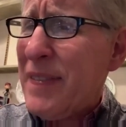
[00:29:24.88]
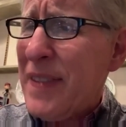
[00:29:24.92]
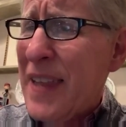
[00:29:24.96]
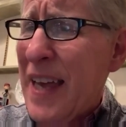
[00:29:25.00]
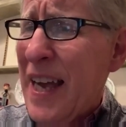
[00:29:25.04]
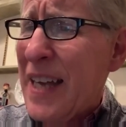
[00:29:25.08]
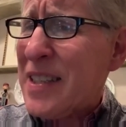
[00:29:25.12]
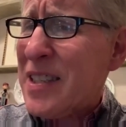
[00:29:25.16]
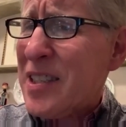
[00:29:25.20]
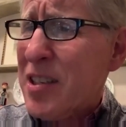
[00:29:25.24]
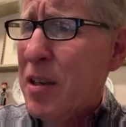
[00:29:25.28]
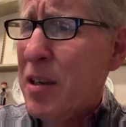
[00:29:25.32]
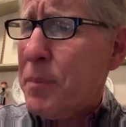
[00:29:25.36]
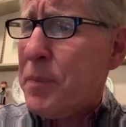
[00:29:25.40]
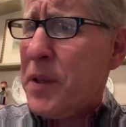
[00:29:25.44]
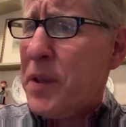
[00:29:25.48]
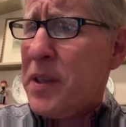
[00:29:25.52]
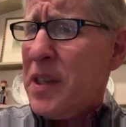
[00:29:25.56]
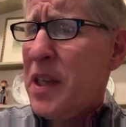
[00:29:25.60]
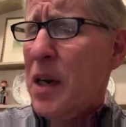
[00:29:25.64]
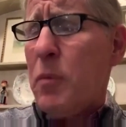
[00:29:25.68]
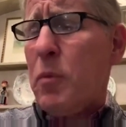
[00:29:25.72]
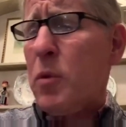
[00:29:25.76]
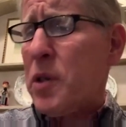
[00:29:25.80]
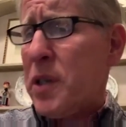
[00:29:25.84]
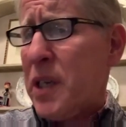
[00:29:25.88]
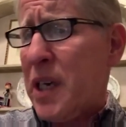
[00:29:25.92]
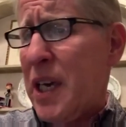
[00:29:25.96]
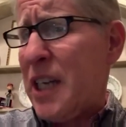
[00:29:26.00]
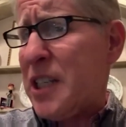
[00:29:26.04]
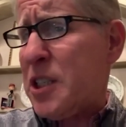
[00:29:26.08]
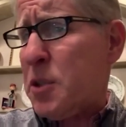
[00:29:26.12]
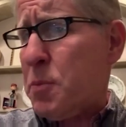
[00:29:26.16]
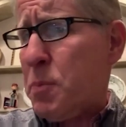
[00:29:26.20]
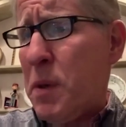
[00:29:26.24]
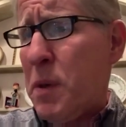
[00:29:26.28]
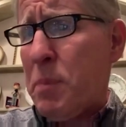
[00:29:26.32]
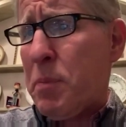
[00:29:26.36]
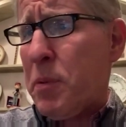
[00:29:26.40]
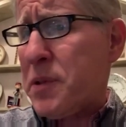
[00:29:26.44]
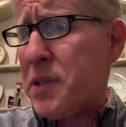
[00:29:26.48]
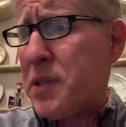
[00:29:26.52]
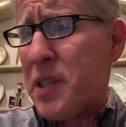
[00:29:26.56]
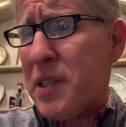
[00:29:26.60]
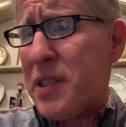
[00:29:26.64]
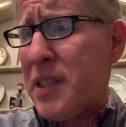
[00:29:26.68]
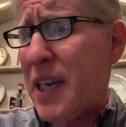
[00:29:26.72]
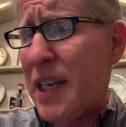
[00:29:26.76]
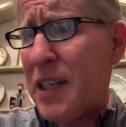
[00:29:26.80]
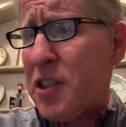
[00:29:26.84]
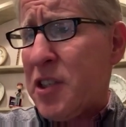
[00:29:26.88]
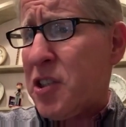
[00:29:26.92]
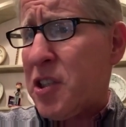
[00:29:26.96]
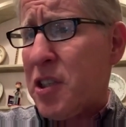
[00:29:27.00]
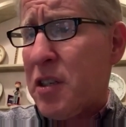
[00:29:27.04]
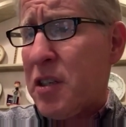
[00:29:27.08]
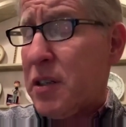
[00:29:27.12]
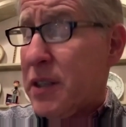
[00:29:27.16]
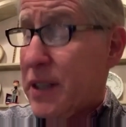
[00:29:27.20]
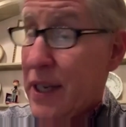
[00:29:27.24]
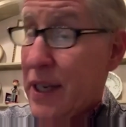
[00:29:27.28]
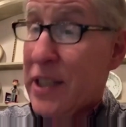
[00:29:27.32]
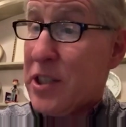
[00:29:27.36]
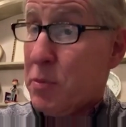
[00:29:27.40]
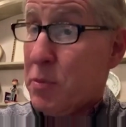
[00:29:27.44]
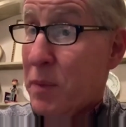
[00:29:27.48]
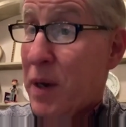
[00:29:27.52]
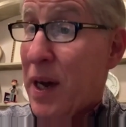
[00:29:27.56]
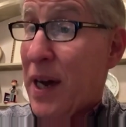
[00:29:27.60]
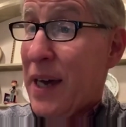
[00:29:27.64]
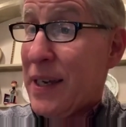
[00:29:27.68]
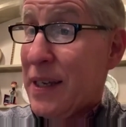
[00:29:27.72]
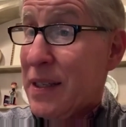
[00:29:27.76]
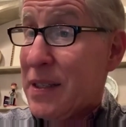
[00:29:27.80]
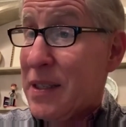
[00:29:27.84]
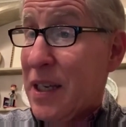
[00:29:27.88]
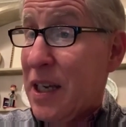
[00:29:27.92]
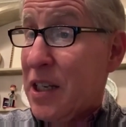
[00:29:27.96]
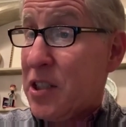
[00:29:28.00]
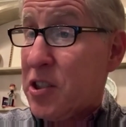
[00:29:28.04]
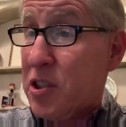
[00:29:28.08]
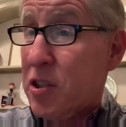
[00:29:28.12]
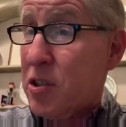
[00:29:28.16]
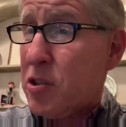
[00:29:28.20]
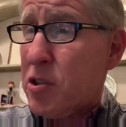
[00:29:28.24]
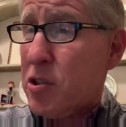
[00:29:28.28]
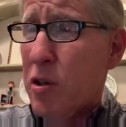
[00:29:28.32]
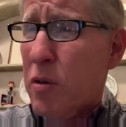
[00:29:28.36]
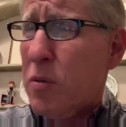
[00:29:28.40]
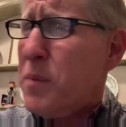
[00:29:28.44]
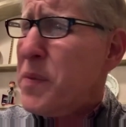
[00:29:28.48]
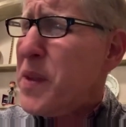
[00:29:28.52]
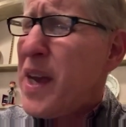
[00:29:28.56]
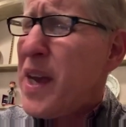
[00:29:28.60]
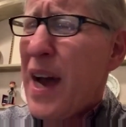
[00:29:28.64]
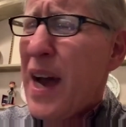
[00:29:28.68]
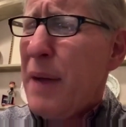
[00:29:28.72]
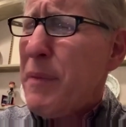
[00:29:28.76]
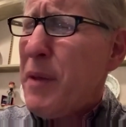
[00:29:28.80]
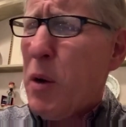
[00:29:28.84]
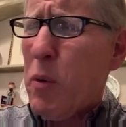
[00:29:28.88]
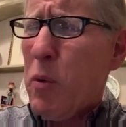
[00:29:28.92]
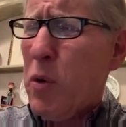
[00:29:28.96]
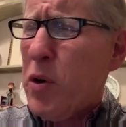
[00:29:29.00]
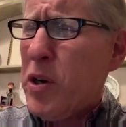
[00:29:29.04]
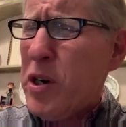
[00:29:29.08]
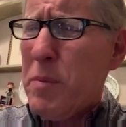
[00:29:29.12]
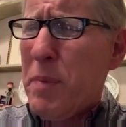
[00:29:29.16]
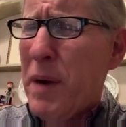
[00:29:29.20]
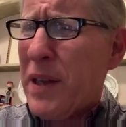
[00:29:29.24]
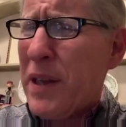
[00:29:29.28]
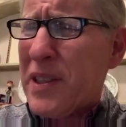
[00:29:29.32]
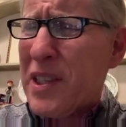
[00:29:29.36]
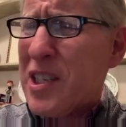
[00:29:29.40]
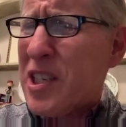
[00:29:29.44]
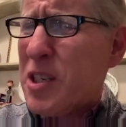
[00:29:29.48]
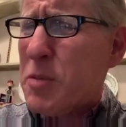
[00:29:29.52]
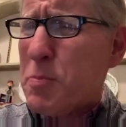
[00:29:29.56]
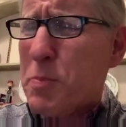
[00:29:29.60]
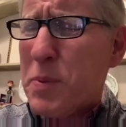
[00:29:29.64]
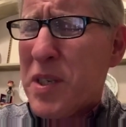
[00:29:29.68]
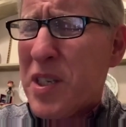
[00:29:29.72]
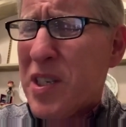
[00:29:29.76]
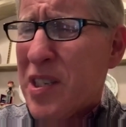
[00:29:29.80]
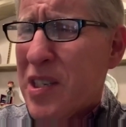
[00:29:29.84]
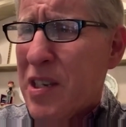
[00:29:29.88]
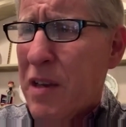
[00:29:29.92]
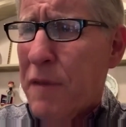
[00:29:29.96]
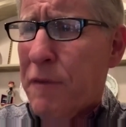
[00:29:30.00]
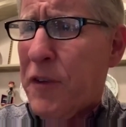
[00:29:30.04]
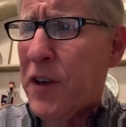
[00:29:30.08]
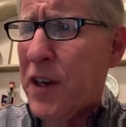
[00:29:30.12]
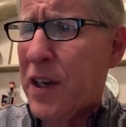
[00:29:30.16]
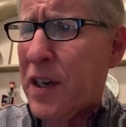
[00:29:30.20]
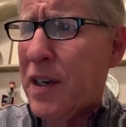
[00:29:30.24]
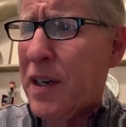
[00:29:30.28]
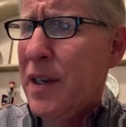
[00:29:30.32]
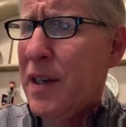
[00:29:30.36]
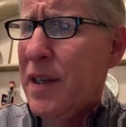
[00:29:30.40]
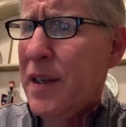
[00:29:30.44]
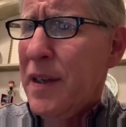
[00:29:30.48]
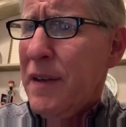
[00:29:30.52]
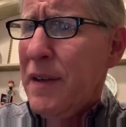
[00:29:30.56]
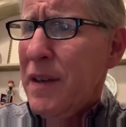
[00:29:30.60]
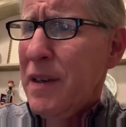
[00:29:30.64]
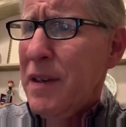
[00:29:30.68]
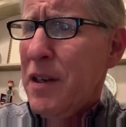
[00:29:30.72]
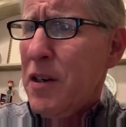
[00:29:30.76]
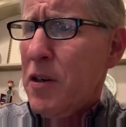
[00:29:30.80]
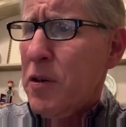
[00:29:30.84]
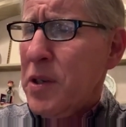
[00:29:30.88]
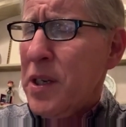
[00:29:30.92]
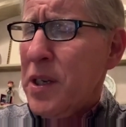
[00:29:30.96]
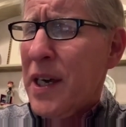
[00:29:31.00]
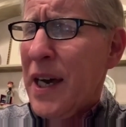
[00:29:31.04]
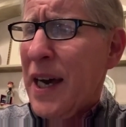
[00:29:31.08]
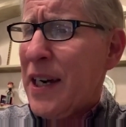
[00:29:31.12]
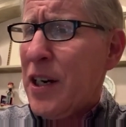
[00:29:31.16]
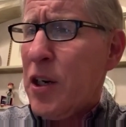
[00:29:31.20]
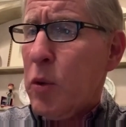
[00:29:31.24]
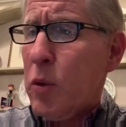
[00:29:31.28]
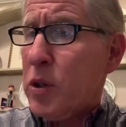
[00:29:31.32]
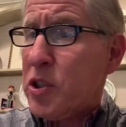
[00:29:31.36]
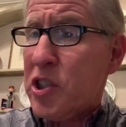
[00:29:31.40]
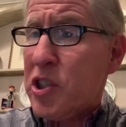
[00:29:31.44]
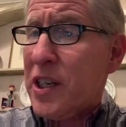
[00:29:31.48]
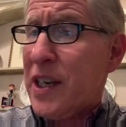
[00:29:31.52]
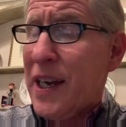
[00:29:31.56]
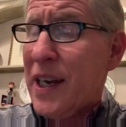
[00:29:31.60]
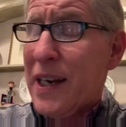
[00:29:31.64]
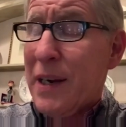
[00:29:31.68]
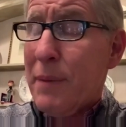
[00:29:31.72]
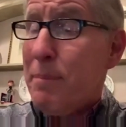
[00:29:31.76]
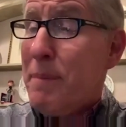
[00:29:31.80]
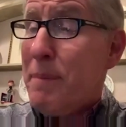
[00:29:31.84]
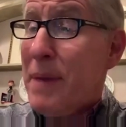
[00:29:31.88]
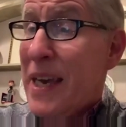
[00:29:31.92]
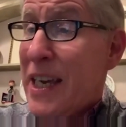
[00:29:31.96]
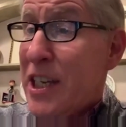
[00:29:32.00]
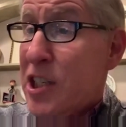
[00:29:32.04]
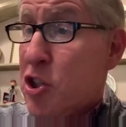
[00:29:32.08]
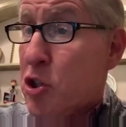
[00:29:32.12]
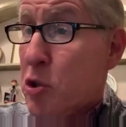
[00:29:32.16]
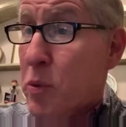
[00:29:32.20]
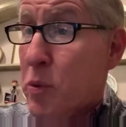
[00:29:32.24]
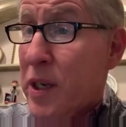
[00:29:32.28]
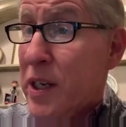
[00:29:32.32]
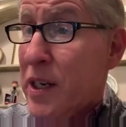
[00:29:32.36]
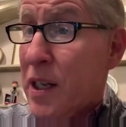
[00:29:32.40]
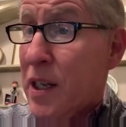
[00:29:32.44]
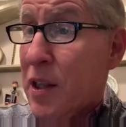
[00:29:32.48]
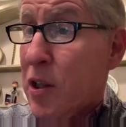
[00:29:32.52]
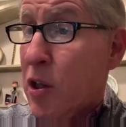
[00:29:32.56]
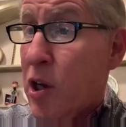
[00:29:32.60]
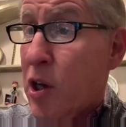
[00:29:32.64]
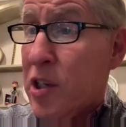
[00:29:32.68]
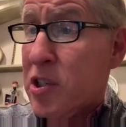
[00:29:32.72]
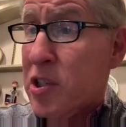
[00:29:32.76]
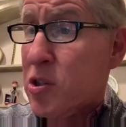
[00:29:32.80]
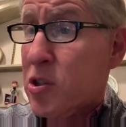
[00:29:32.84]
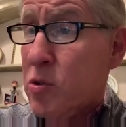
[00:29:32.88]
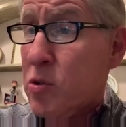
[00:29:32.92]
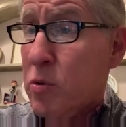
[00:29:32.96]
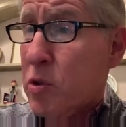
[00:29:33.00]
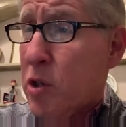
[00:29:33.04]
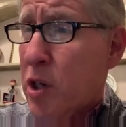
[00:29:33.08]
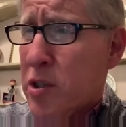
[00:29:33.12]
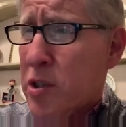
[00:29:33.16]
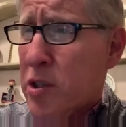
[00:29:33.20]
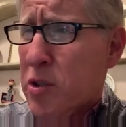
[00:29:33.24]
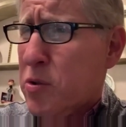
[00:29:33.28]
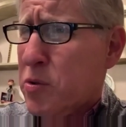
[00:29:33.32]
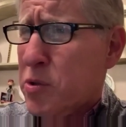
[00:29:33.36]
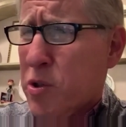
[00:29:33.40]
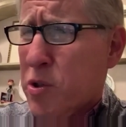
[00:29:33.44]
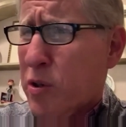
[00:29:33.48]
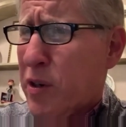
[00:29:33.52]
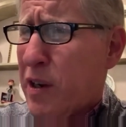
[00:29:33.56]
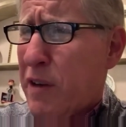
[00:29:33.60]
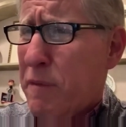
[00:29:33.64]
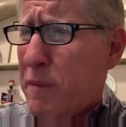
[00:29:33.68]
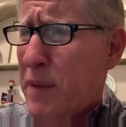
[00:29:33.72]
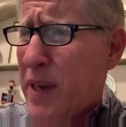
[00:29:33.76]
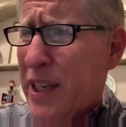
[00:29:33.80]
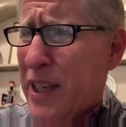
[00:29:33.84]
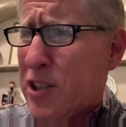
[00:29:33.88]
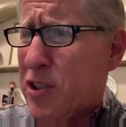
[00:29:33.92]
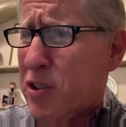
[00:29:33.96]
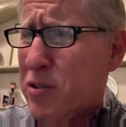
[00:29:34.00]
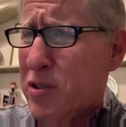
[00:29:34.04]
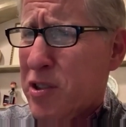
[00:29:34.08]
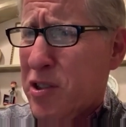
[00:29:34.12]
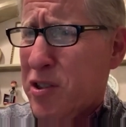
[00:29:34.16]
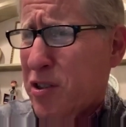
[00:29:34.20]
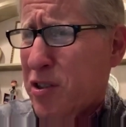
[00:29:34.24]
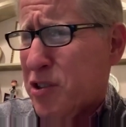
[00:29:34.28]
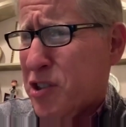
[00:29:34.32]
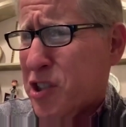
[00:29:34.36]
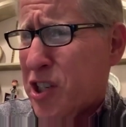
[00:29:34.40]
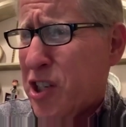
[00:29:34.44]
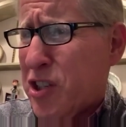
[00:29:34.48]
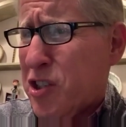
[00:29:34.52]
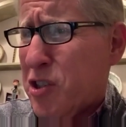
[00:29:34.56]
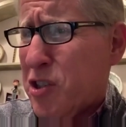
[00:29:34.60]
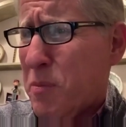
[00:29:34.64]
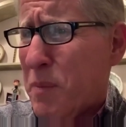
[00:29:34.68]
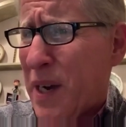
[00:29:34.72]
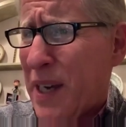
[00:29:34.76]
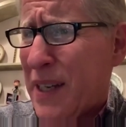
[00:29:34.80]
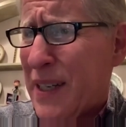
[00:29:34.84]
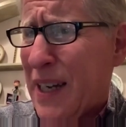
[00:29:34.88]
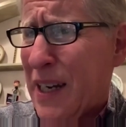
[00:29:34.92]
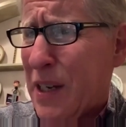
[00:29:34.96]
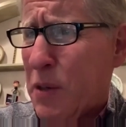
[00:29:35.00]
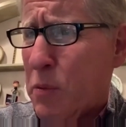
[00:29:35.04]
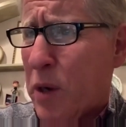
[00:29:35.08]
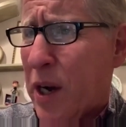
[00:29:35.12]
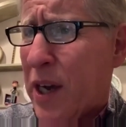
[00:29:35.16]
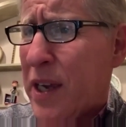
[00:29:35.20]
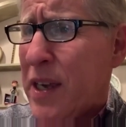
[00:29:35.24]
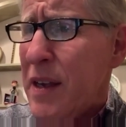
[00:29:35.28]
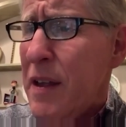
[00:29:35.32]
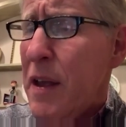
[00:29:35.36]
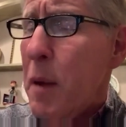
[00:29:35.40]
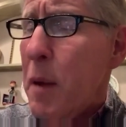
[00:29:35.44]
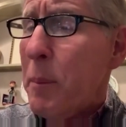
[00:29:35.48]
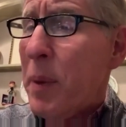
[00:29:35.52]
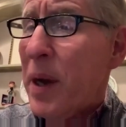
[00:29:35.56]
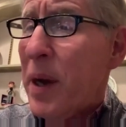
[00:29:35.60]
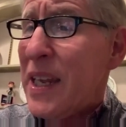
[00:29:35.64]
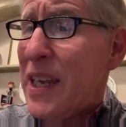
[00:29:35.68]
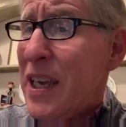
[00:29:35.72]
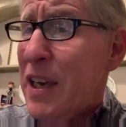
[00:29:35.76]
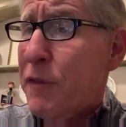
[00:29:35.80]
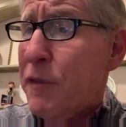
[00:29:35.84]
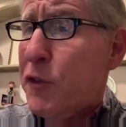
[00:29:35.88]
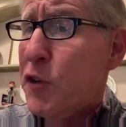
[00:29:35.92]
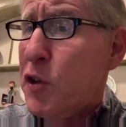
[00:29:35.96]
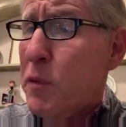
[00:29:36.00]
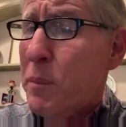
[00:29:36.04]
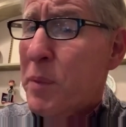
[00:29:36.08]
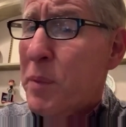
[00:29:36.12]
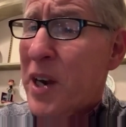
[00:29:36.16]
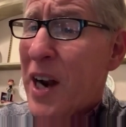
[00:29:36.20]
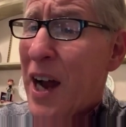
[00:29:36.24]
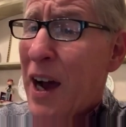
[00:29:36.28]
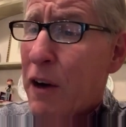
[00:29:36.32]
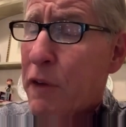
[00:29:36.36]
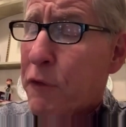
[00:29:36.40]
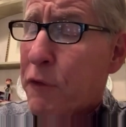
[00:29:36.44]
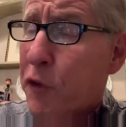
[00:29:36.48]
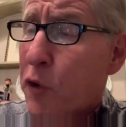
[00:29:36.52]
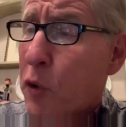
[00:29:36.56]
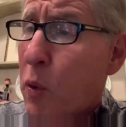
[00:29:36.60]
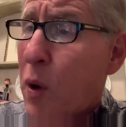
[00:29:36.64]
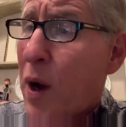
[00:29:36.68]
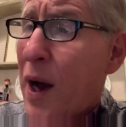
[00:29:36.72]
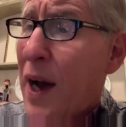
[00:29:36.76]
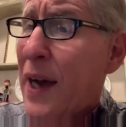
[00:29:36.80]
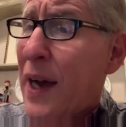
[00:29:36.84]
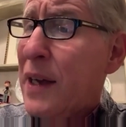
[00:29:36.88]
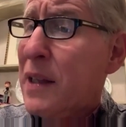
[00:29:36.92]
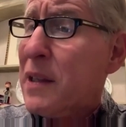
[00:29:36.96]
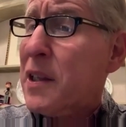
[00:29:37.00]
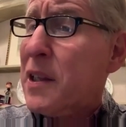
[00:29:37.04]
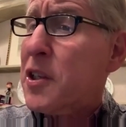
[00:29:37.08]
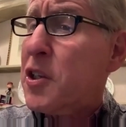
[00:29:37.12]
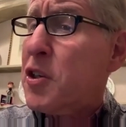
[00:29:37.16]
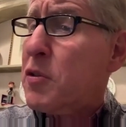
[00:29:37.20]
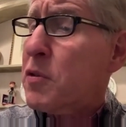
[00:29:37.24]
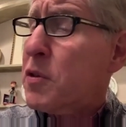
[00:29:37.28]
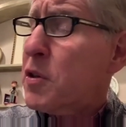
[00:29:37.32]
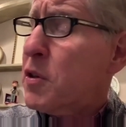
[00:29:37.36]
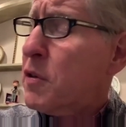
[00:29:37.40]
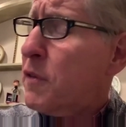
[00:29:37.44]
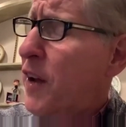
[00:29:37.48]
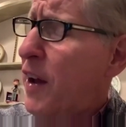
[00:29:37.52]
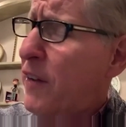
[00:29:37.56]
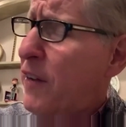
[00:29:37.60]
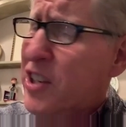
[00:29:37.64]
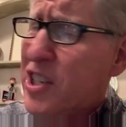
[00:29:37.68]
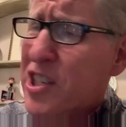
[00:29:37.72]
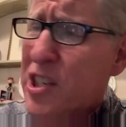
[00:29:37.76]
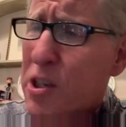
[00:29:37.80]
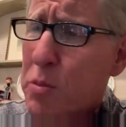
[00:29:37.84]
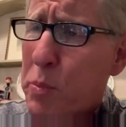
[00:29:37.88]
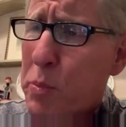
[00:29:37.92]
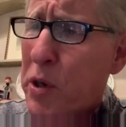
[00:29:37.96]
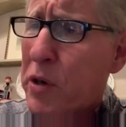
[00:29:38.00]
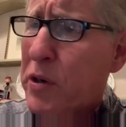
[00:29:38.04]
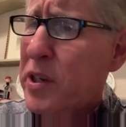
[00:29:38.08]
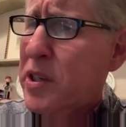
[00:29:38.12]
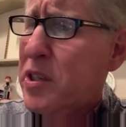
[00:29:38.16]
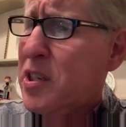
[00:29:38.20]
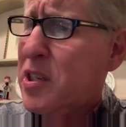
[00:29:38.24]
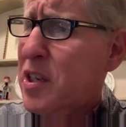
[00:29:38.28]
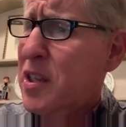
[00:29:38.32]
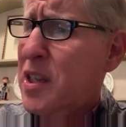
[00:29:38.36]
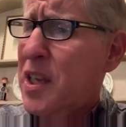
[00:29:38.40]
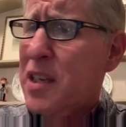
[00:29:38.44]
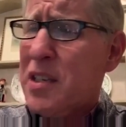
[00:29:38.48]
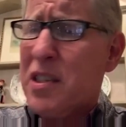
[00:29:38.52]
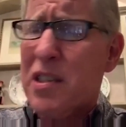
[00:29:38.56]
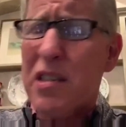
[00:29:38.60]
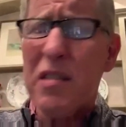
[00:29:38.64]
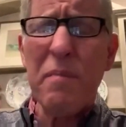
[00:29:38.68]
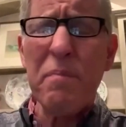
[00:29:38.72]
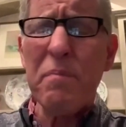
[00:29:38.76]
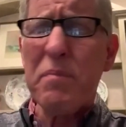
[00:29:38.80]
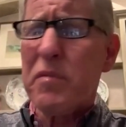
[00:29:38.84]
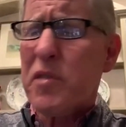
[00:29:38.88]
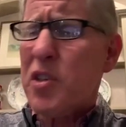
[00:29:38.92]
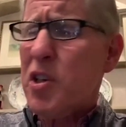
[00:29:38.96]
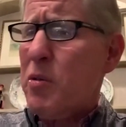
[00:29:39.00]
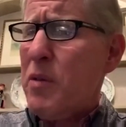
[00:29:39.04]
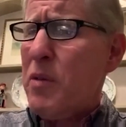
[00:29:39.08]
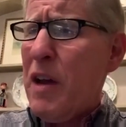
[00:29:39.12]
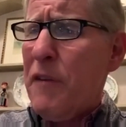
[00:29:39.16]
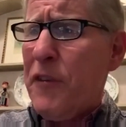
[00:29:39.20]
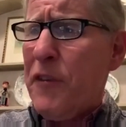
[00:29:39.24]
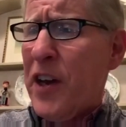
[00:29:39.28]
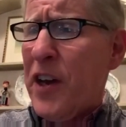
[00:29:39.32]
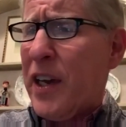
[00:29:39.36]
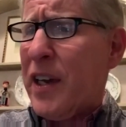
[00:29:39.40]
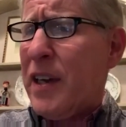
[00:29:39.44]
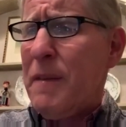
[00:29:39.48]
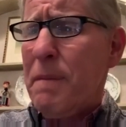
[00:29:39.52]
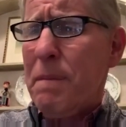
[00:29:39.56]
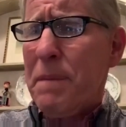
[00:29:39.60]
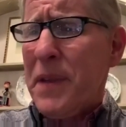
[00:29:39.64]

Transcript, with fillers: That's something that will catch people's attention and catch my attention. So I'm not worried about the specific, you know, you got to know what you're going to major in law school. Law schools don't have majors and you'll change your mind anyway. But if you've been out for a while and you have experience in this, terrific.